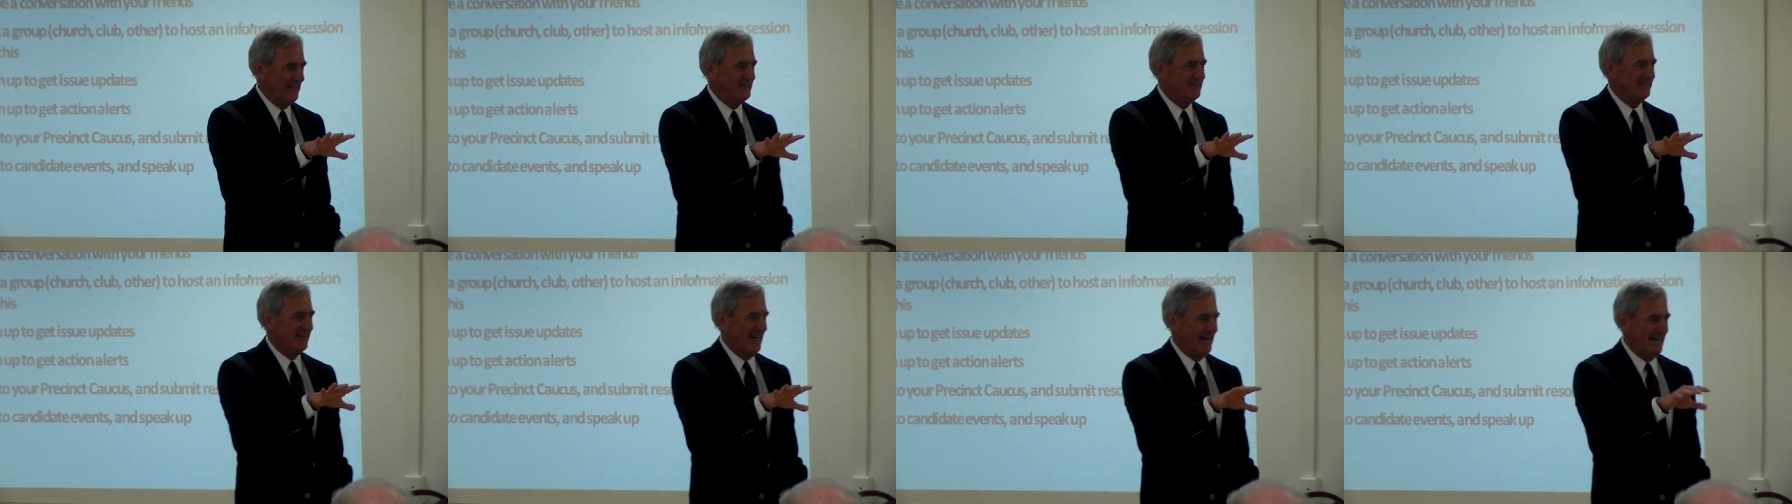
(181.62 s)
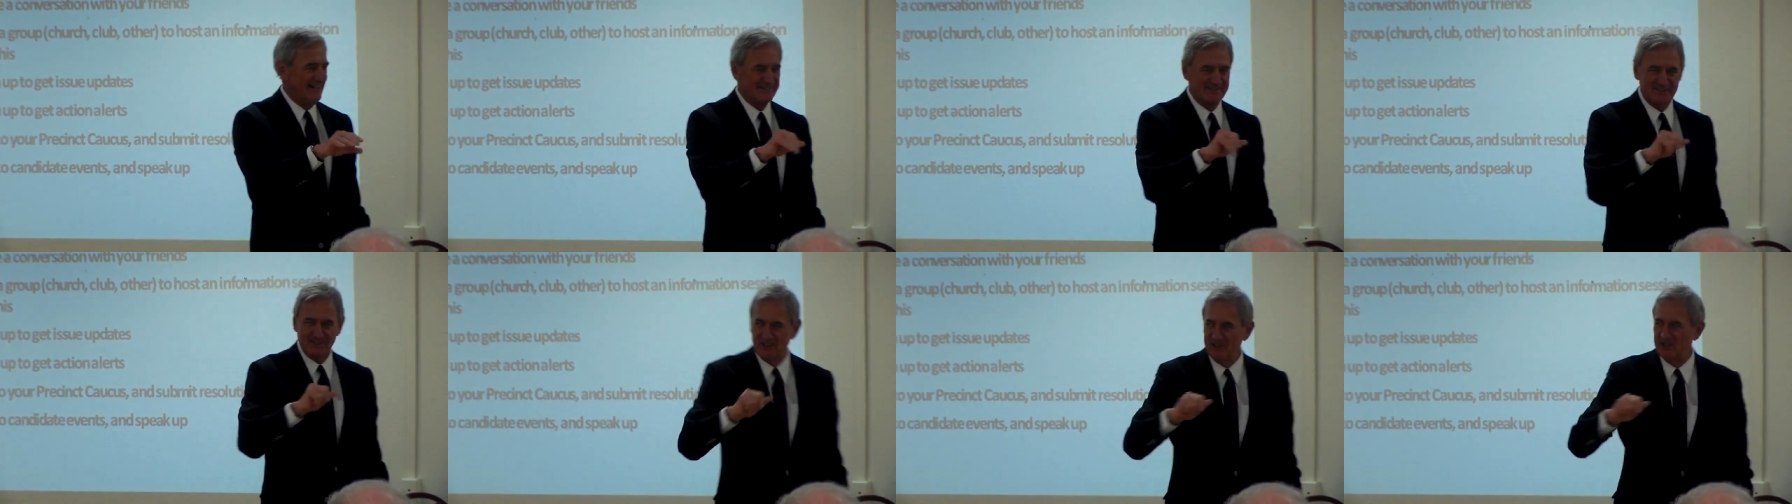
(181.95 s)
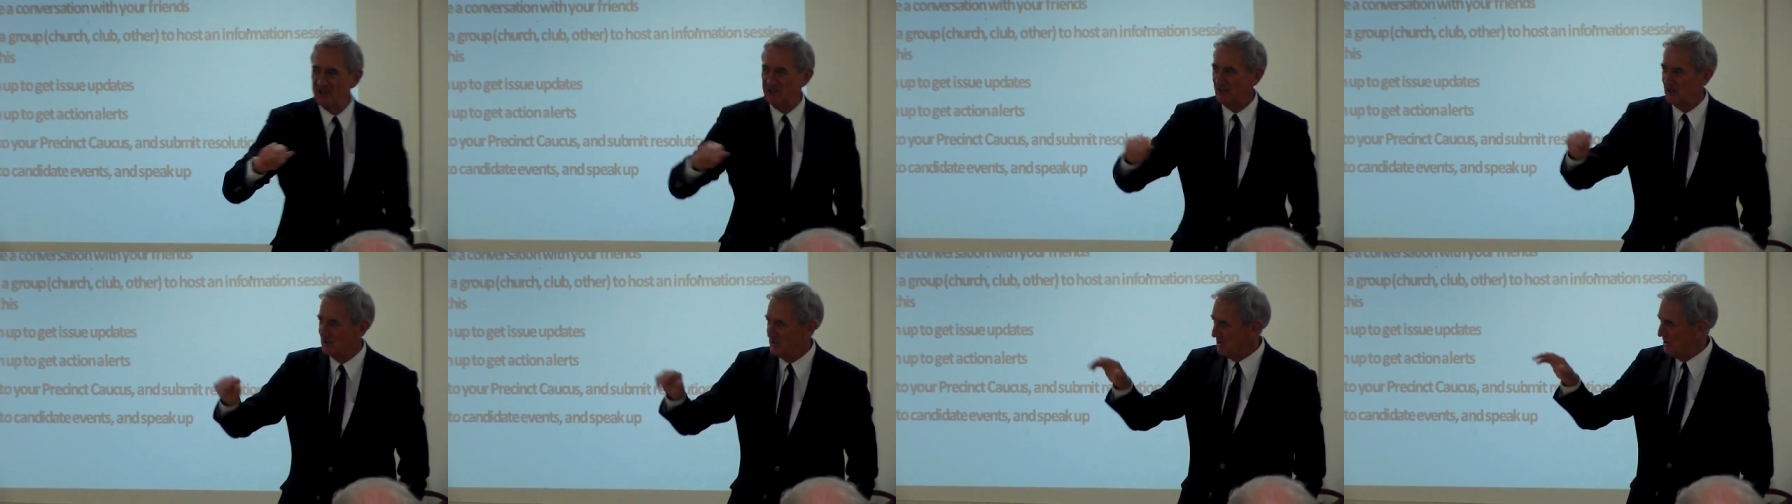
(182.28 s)
another answer,
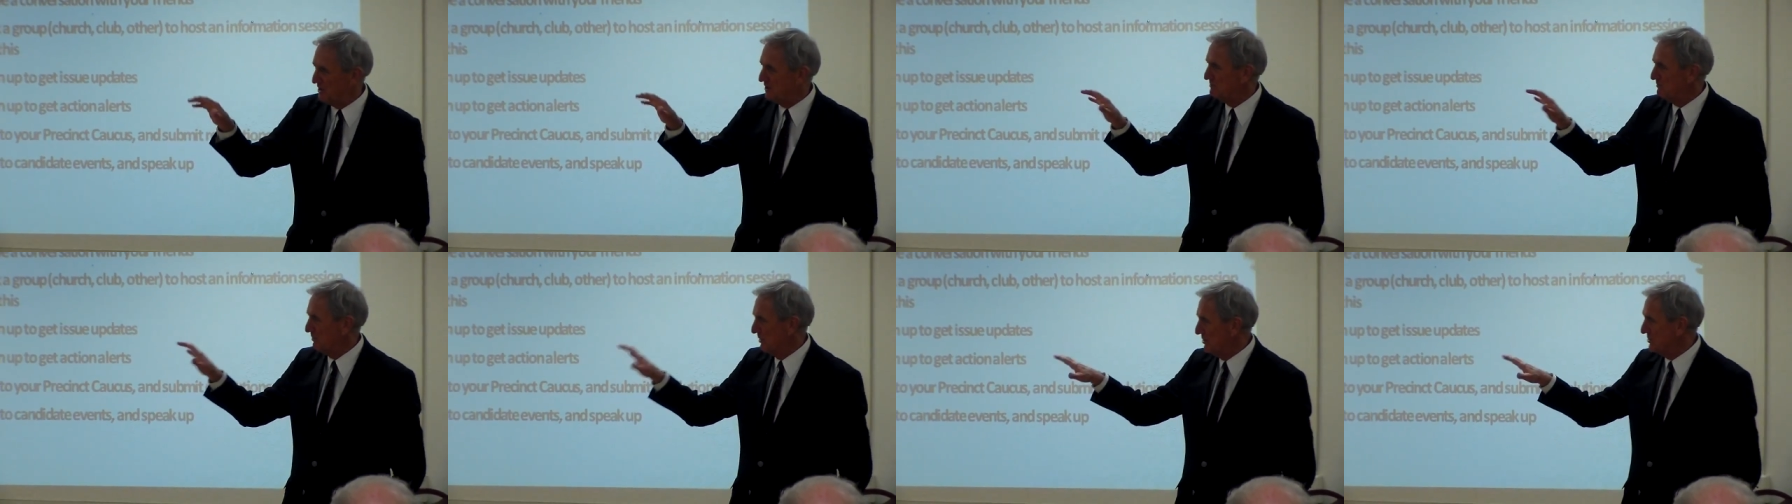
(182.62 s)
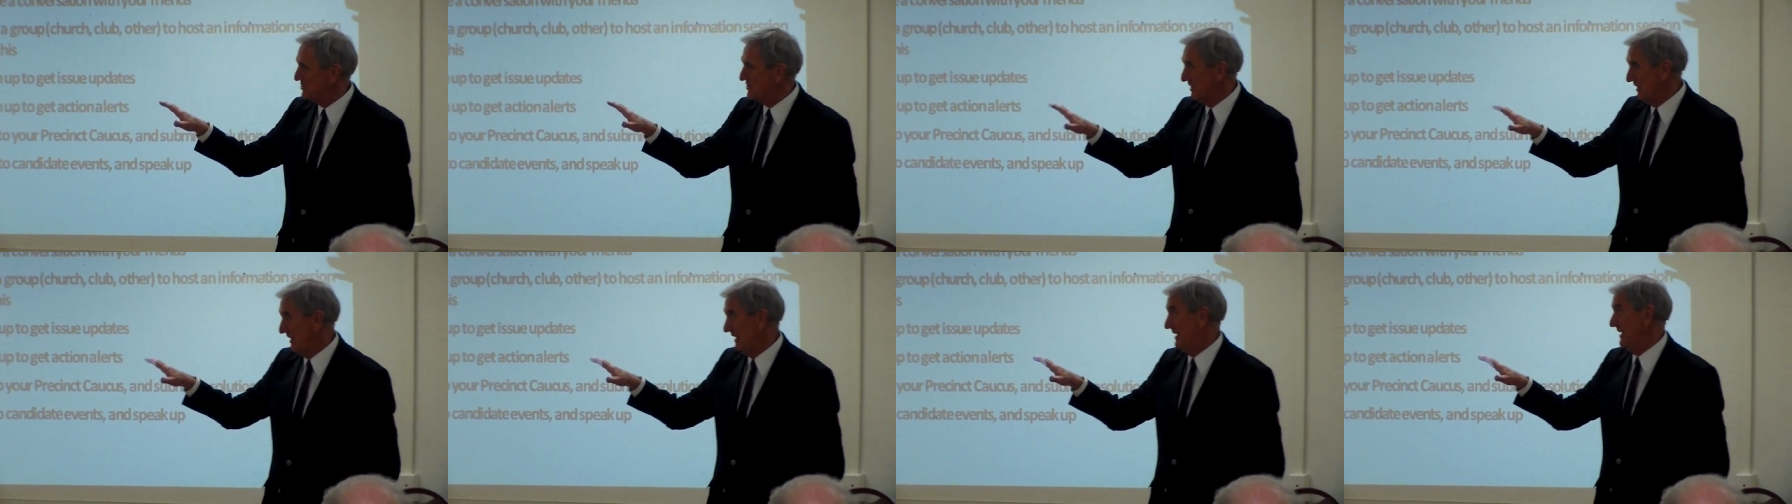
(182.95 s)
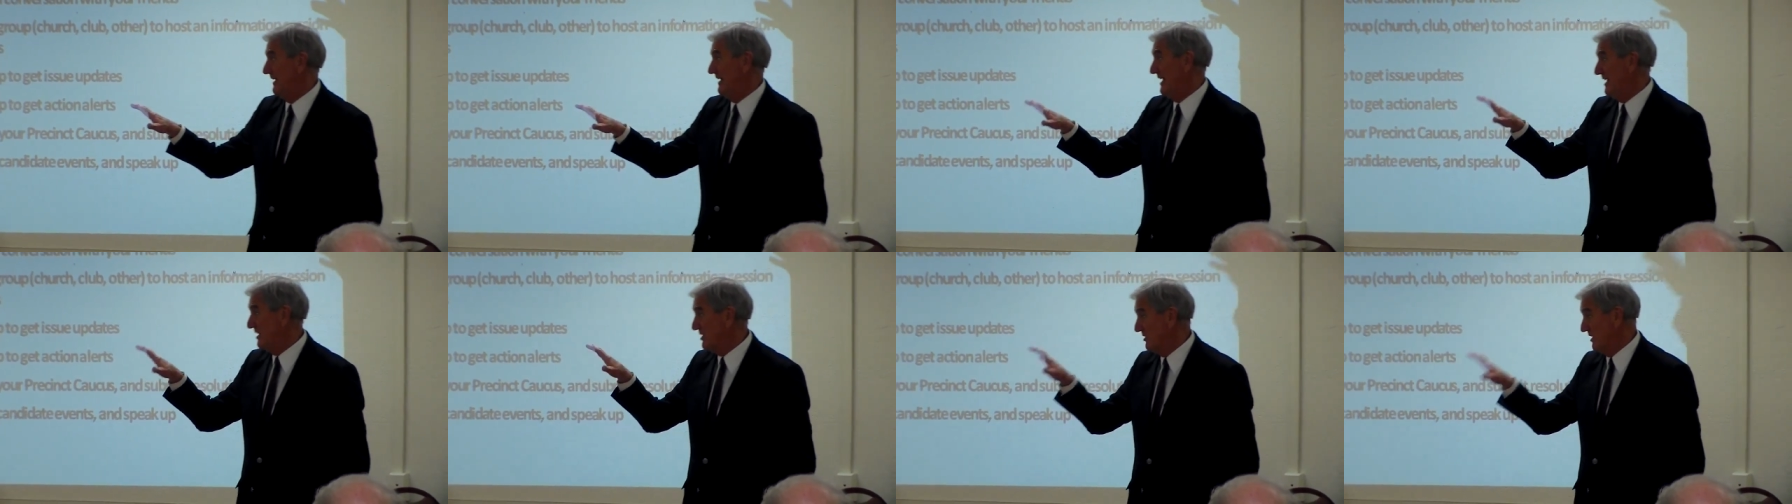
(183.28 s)
call a third person,
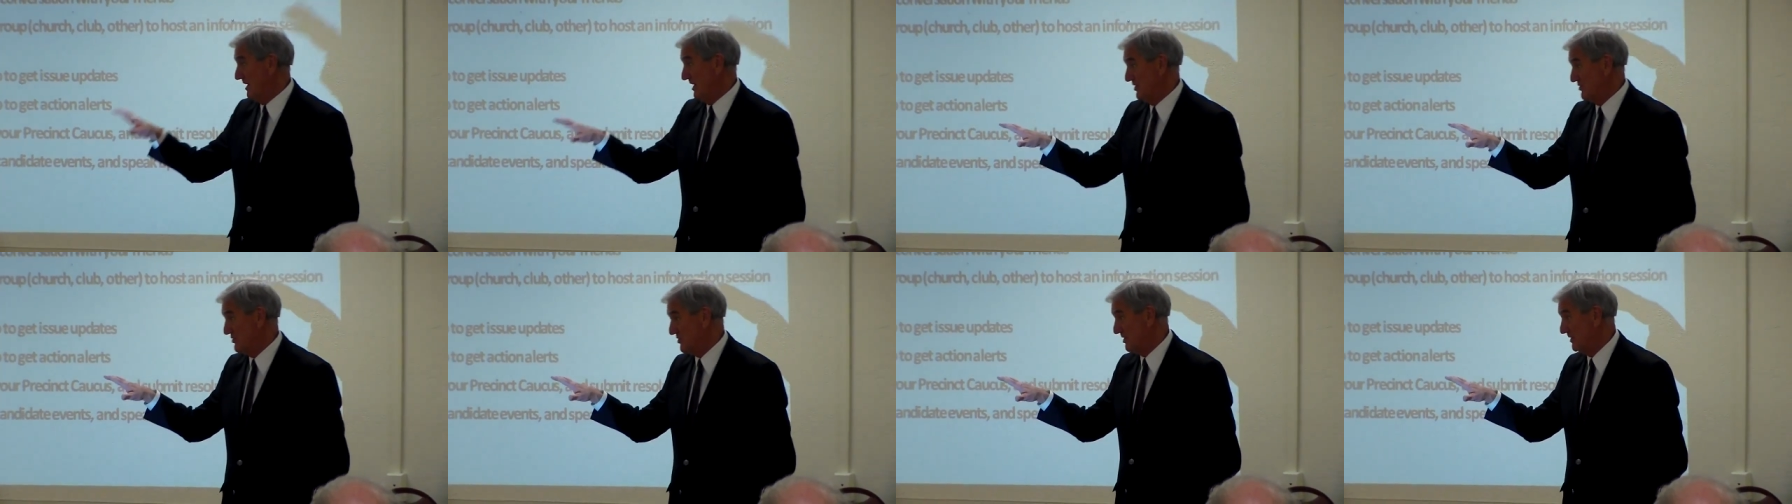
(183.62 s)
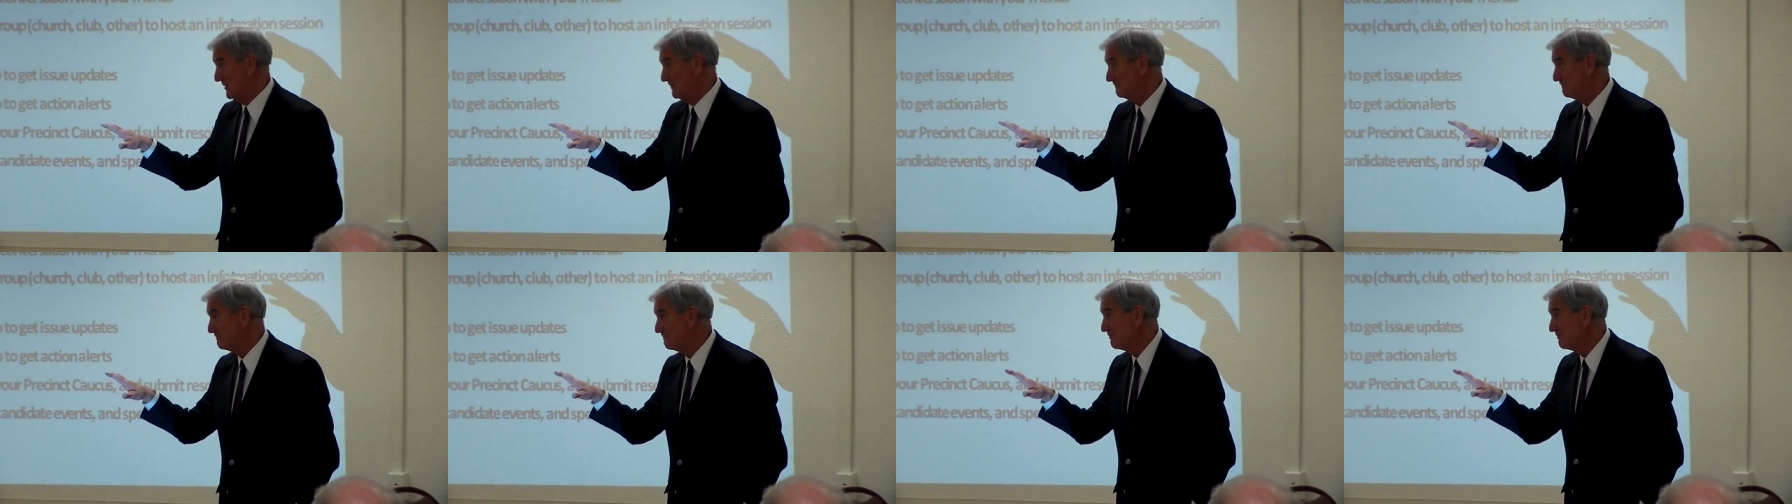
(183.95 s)
get another answer.